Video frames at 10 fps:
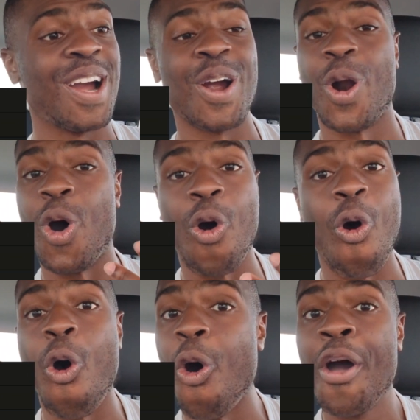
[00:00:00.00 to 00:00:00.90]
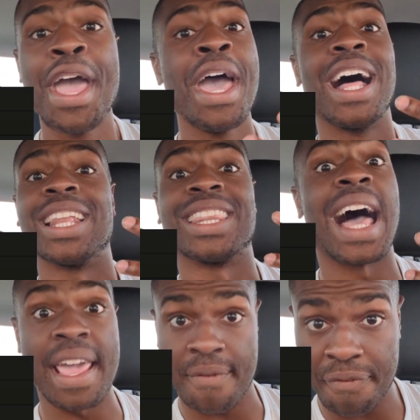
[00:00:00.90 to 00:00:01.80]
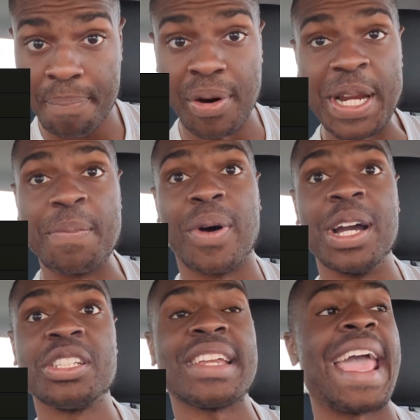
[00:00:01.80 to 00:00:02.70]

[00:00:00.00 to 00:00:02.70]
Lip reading: whole life pretty much,